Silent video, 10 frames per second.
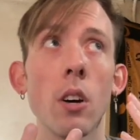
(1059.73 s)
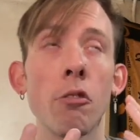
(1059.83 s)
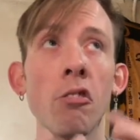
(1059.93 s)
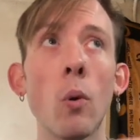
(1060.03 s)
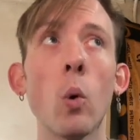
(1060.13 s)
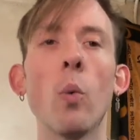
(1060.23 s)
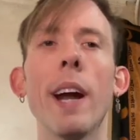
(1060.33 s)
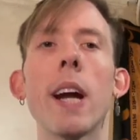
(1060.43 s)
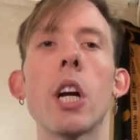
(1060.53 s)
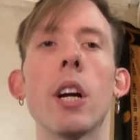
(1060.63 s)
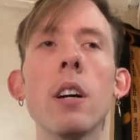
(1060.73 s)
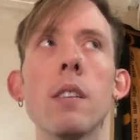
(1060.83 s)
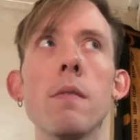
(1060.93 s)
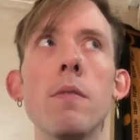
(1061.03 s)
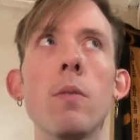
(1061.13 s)
so aware
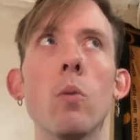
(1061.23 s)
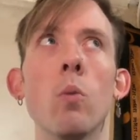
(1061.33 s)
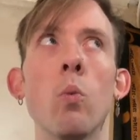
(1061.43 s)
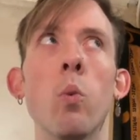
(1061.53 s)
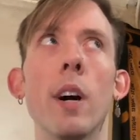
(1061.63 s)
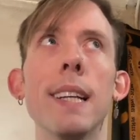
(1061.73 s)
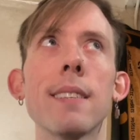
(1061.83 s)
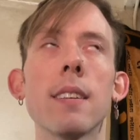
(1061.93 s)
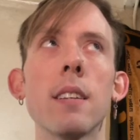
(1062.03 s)
of what